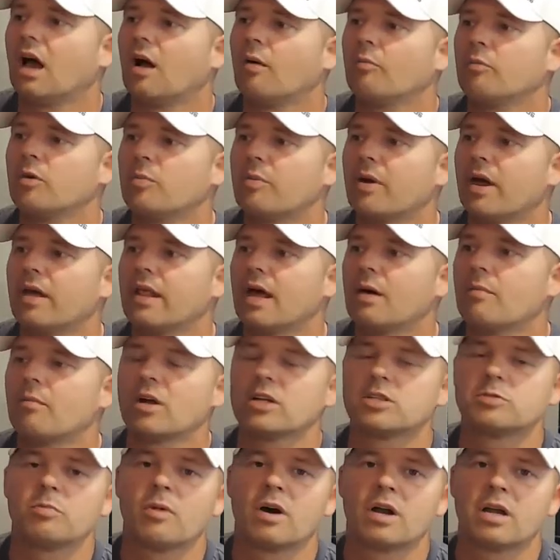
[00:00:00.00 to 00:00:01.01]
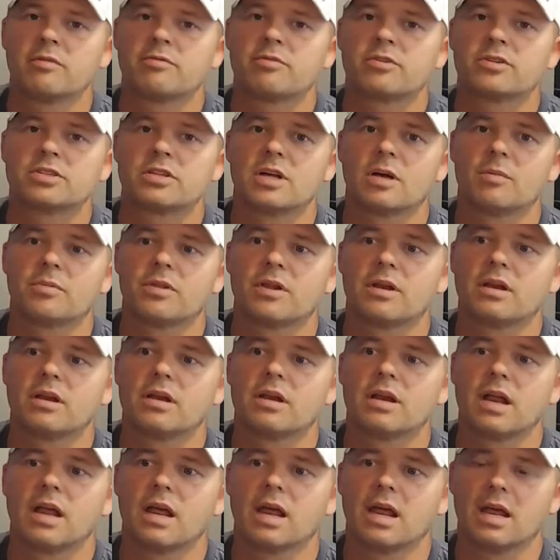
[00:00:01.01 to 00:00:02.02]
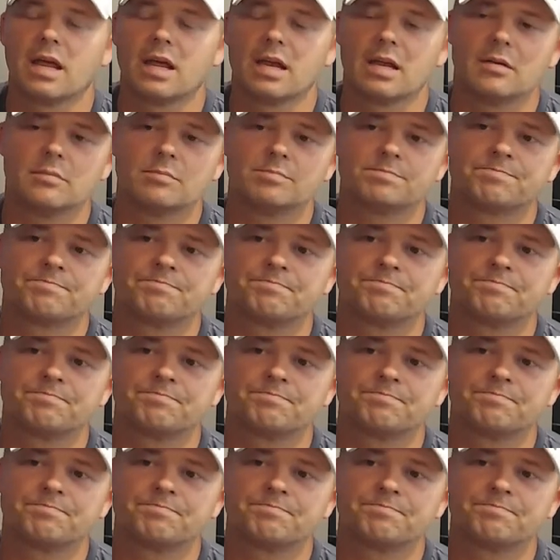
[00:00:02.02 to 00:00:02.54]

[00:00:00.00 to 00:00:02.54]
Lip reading: You pay that much money for something and